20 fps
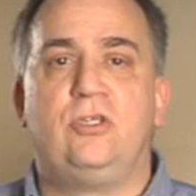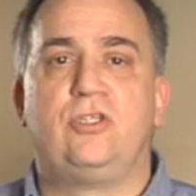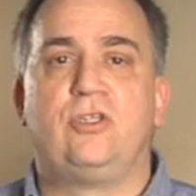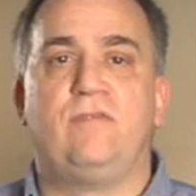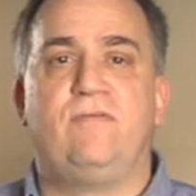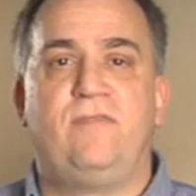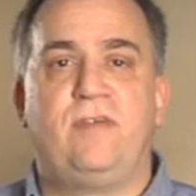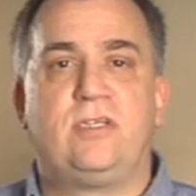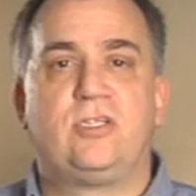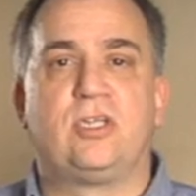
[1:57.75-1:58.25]
you
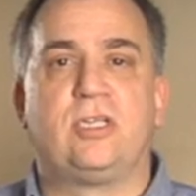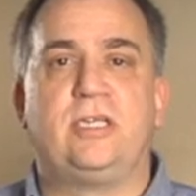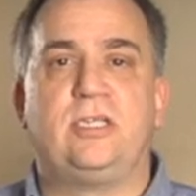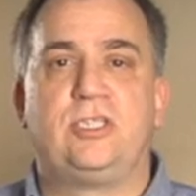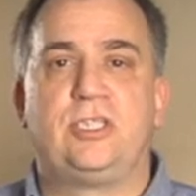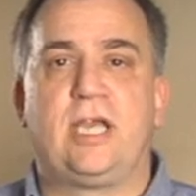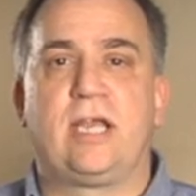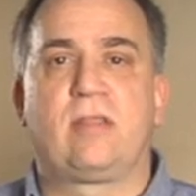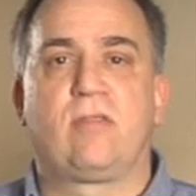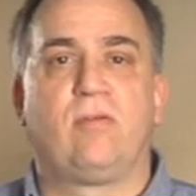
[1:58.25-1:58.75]
should
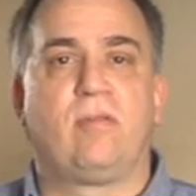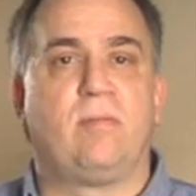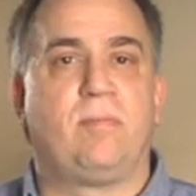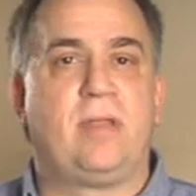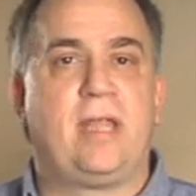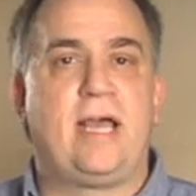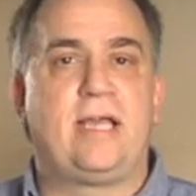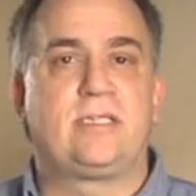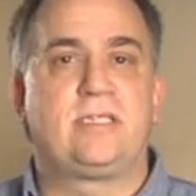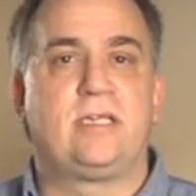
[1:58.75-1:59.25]
visually check through the
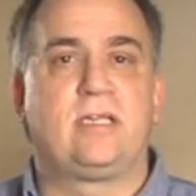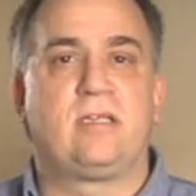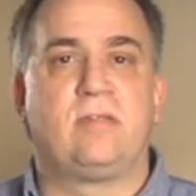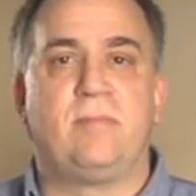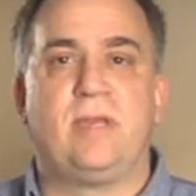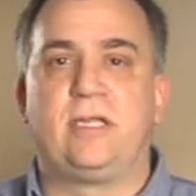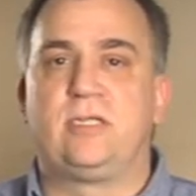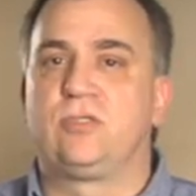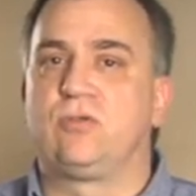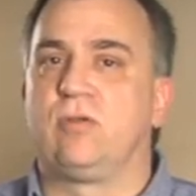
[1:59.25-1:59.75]
plastic
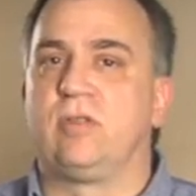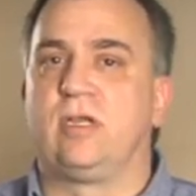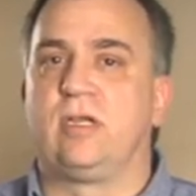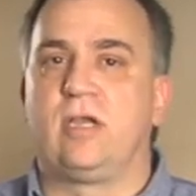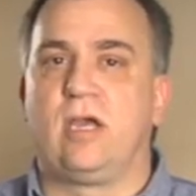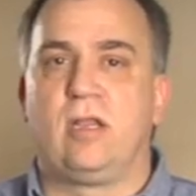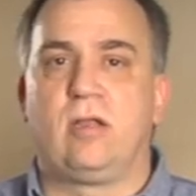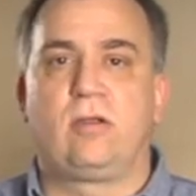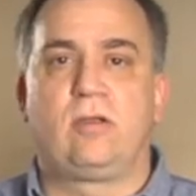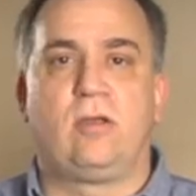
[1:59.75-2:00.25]
to make sure the
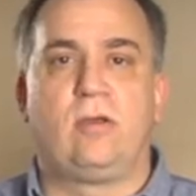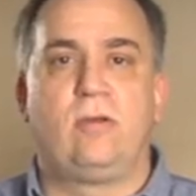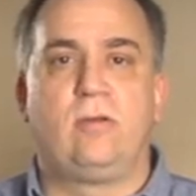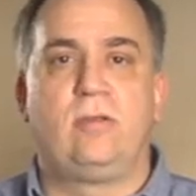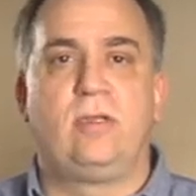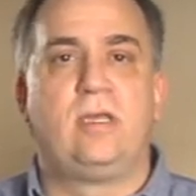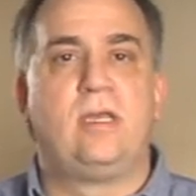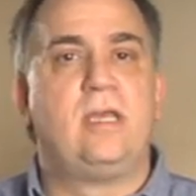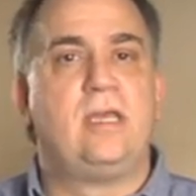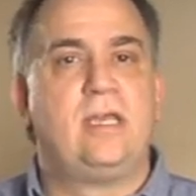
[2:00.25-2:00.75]
color
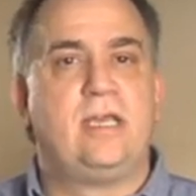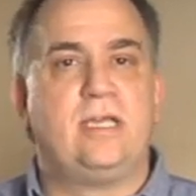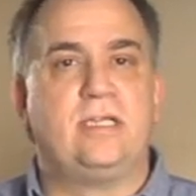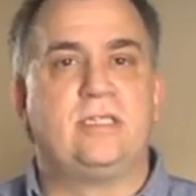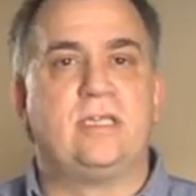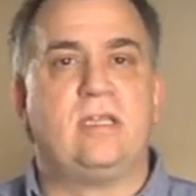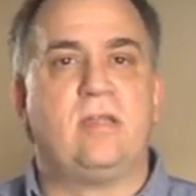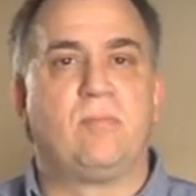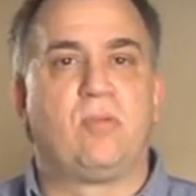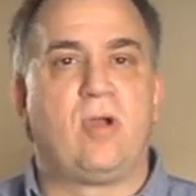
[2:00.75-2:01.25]
code
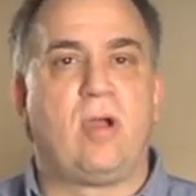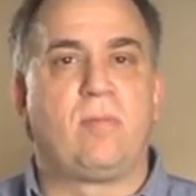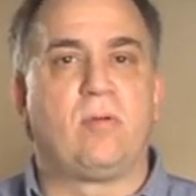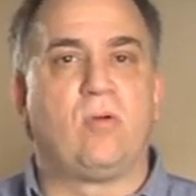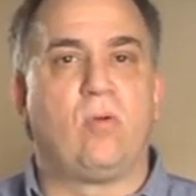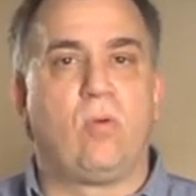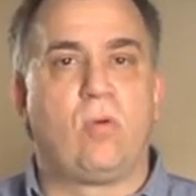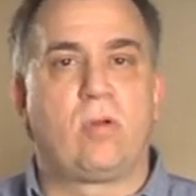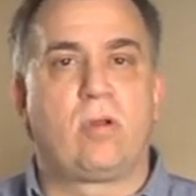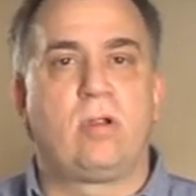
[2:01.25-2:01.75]
is in the
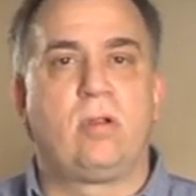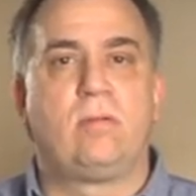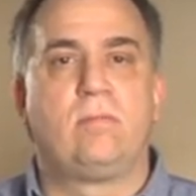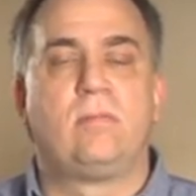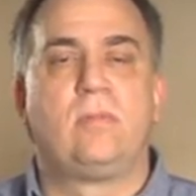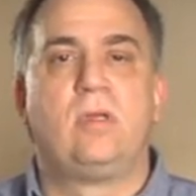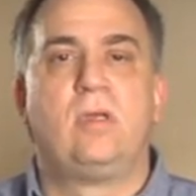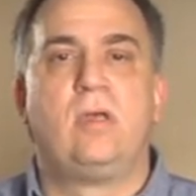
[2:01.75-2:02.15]
proper order,